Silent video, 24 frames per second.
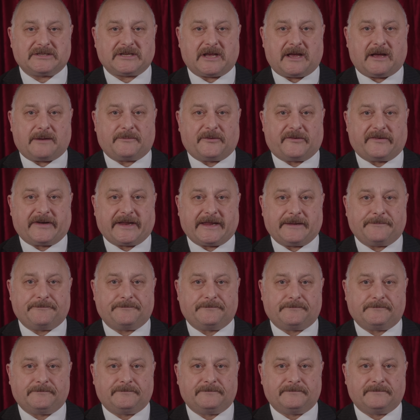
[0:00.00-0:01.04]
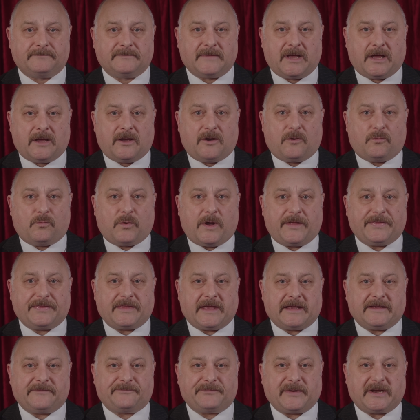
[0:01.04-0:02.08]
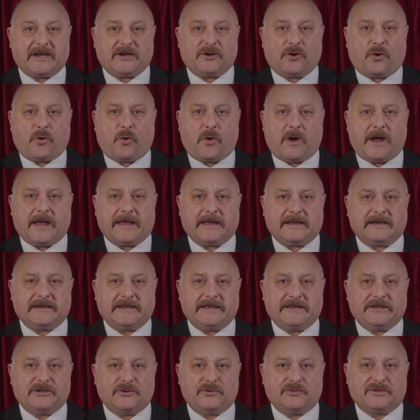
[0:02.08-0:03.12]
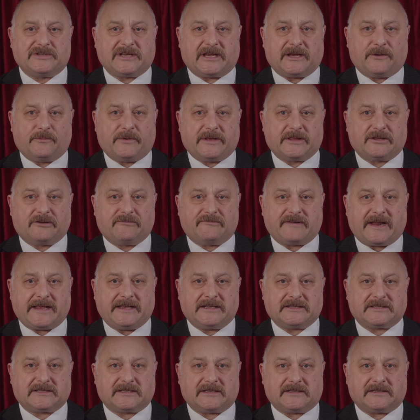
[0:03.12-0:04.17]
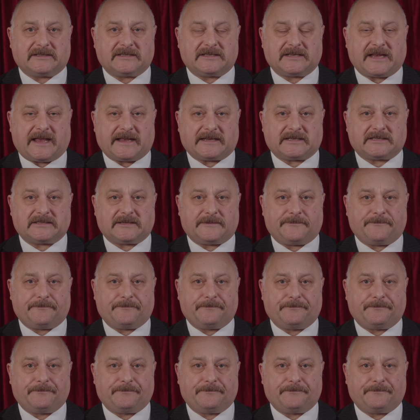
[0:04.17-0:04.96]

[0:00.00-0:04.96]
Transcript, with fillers: armoury, one they've been quietly using with great success: